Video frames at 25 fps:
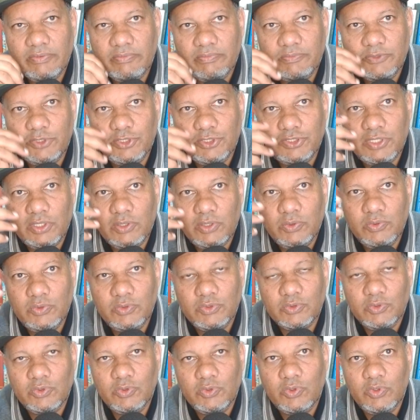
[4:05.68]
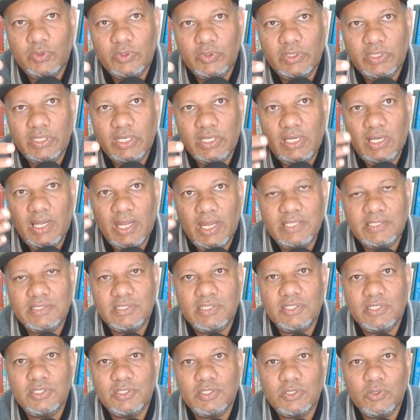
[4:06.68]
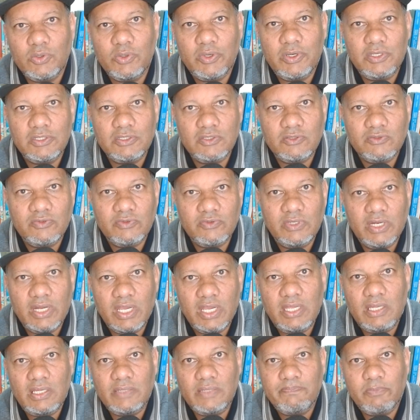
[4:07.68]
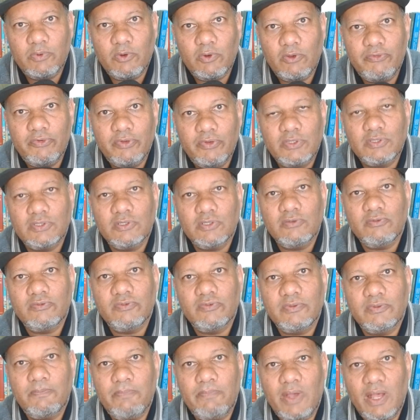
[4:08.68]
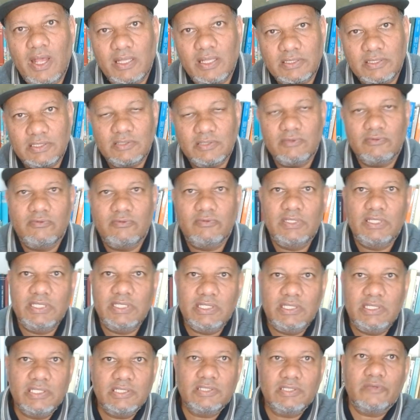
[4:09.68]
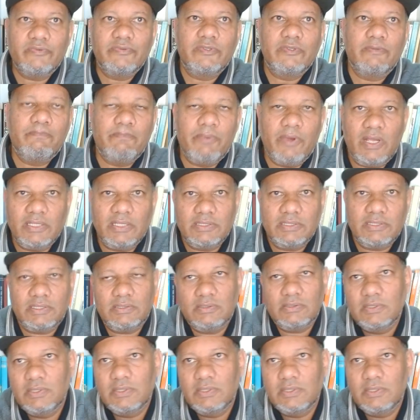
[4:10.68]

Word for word: shows or relates the stories of great prophets of the past, of leaders of the past,